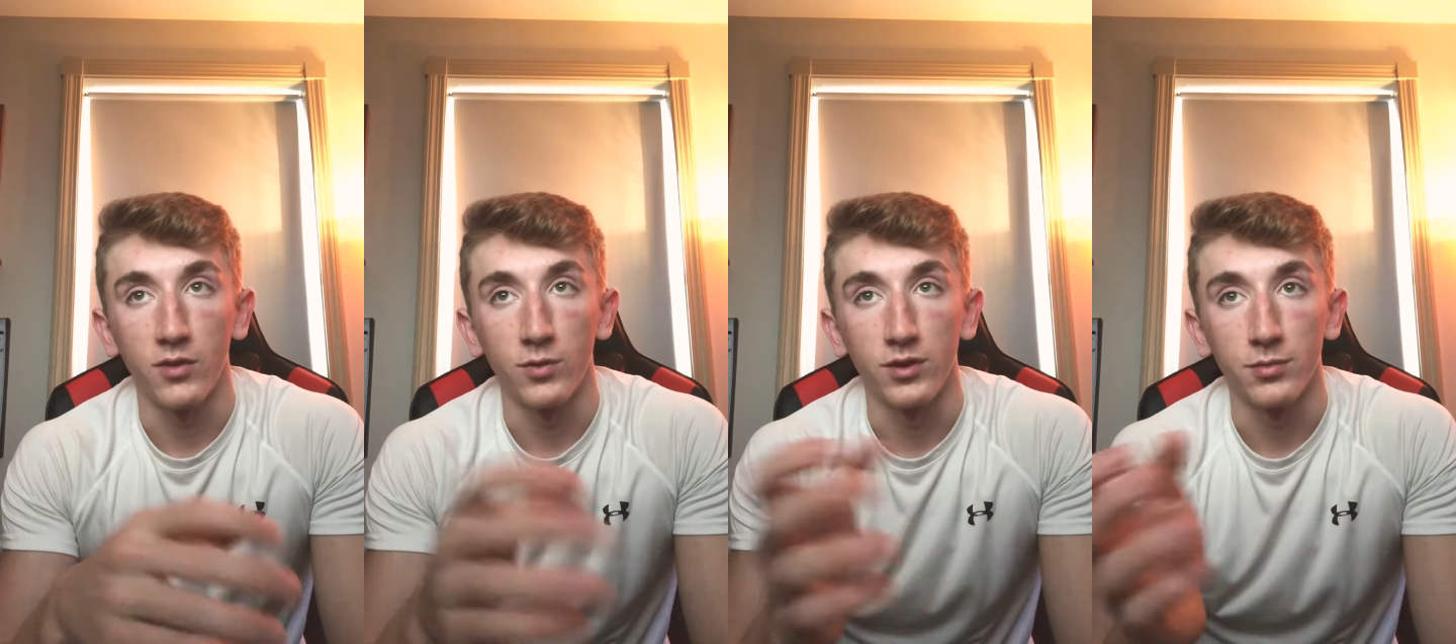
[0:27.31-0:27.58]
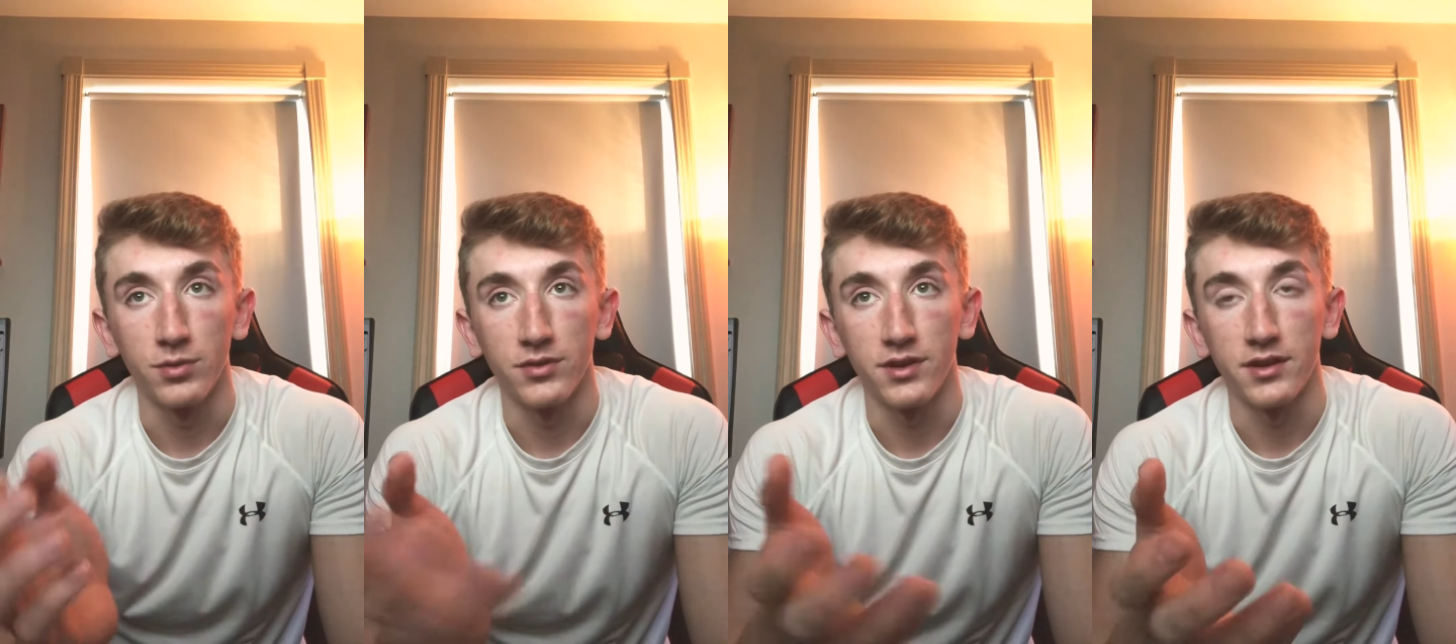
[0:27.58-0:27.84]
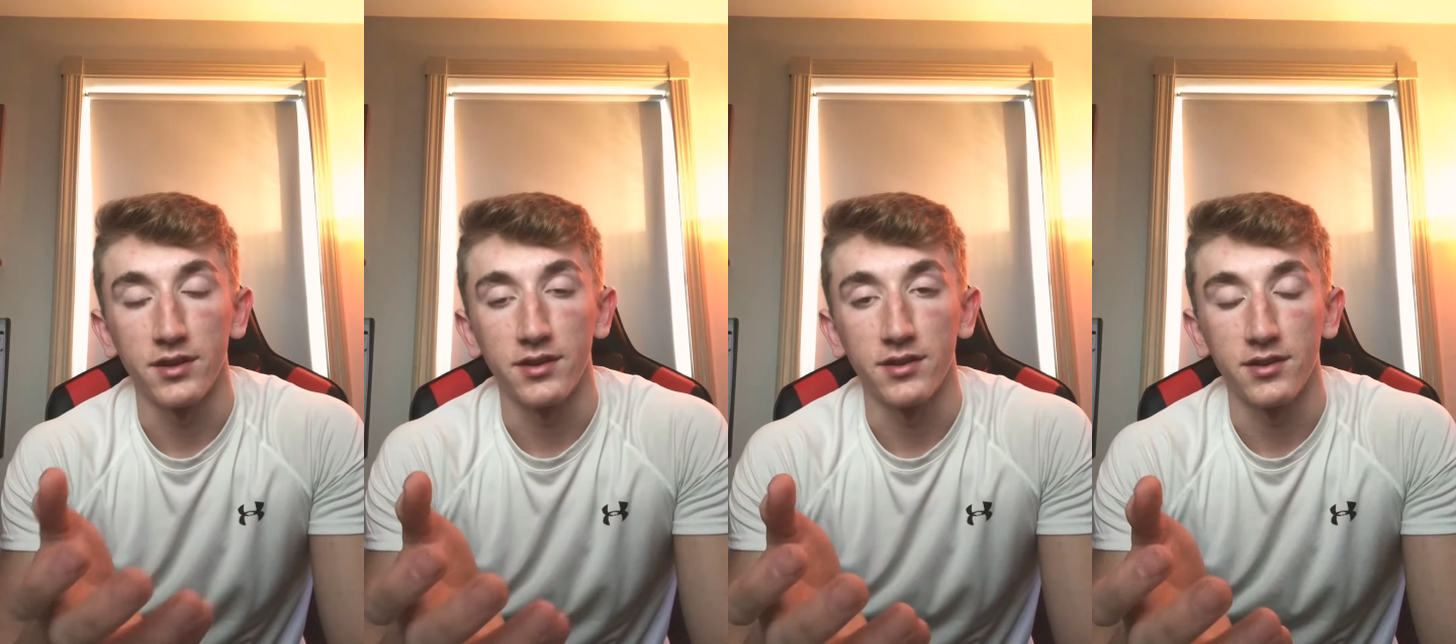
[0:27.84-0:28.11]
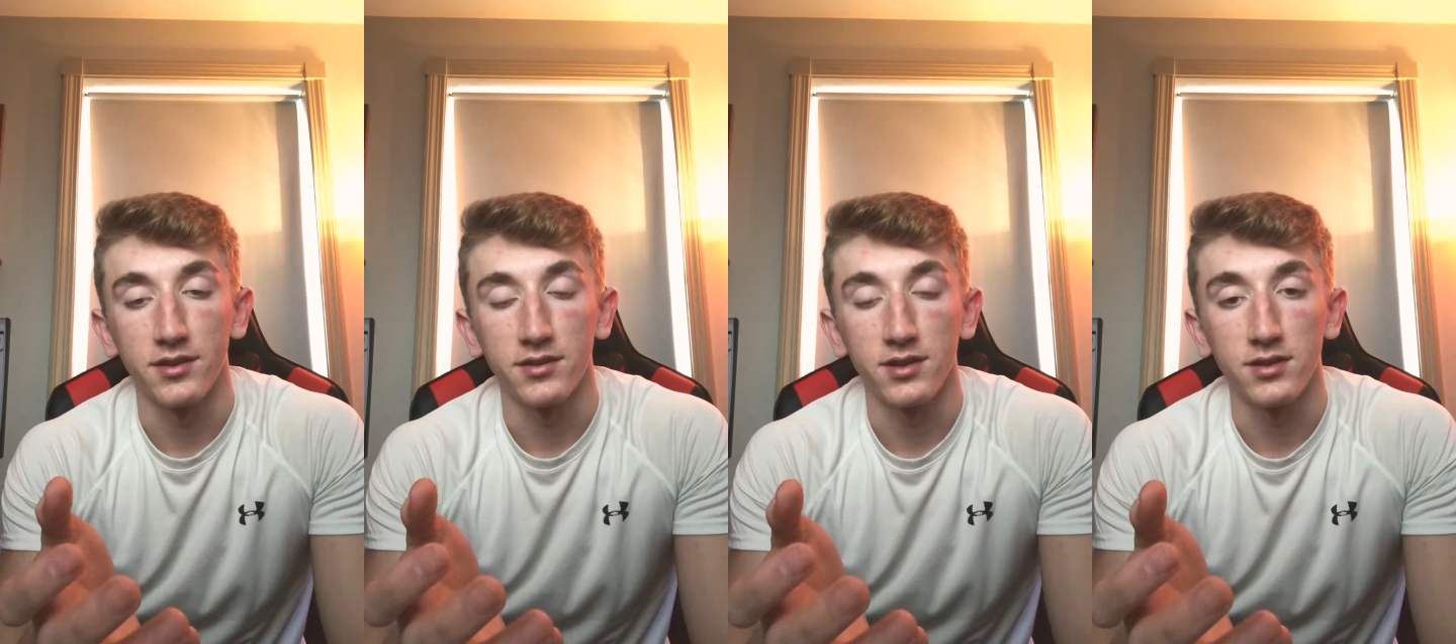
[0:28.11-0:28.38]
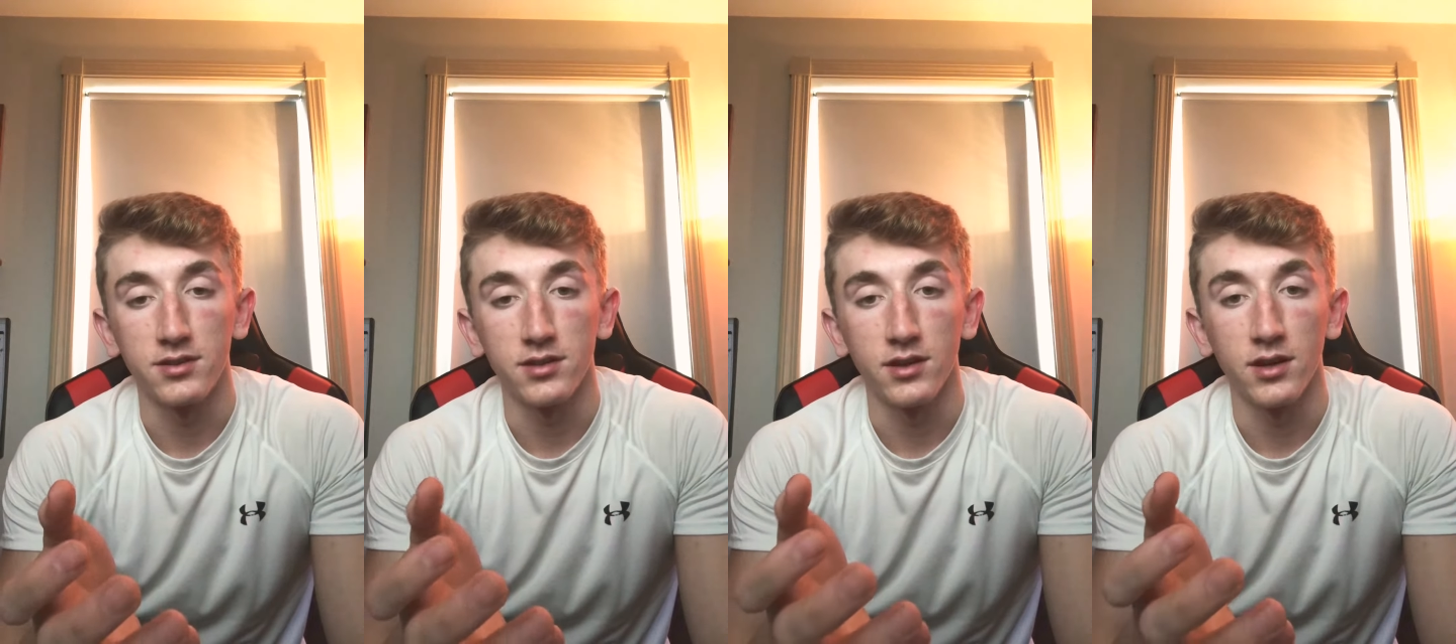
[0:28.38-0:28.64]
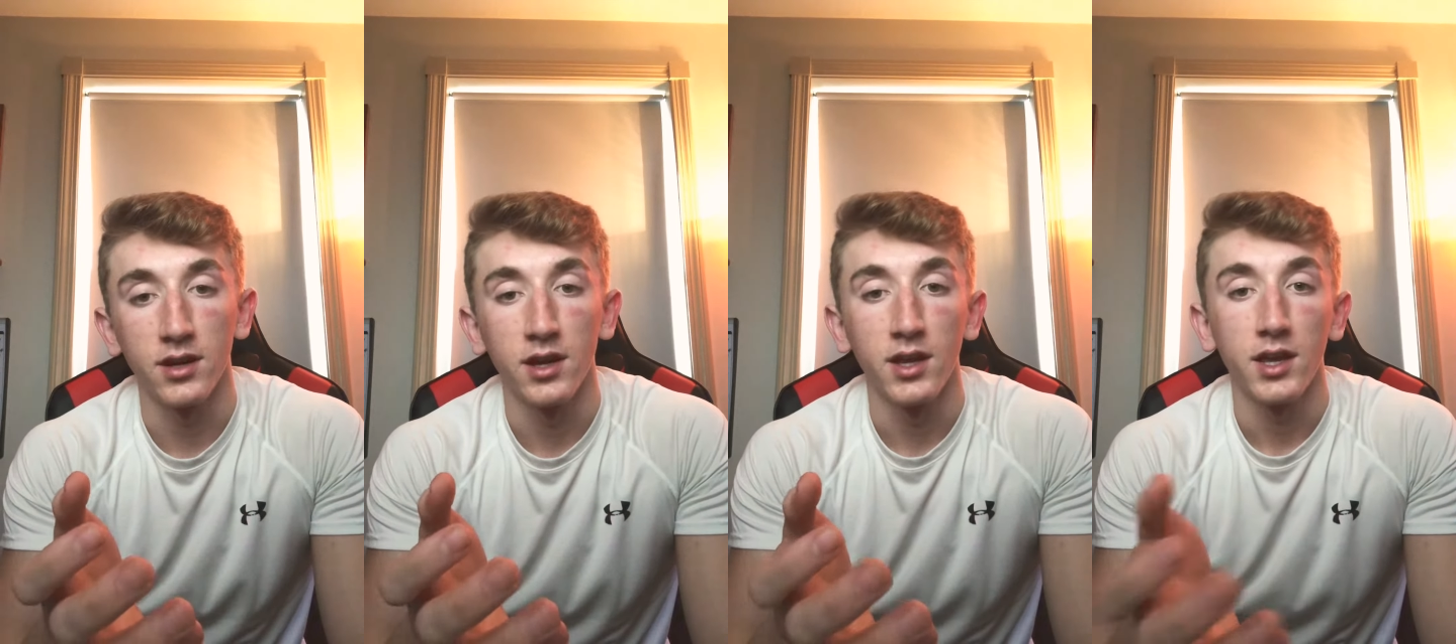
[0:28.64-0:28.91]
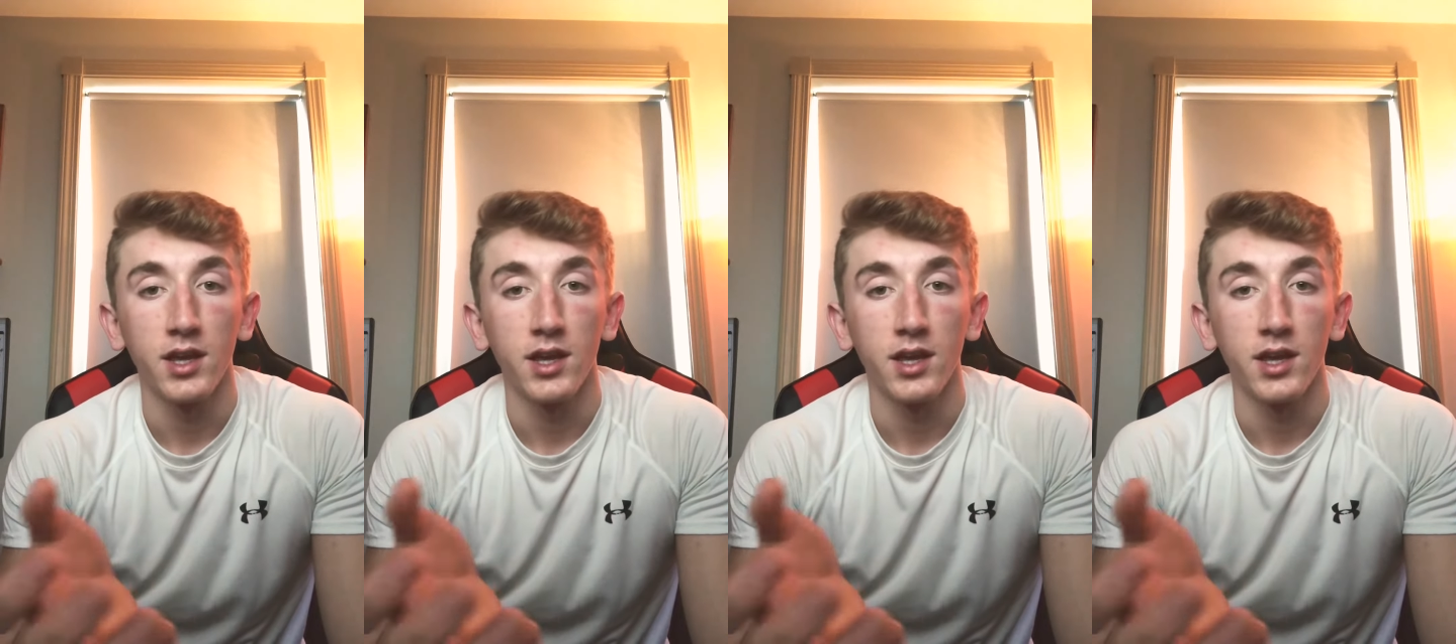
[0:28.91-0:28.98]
We presented it to the teacher.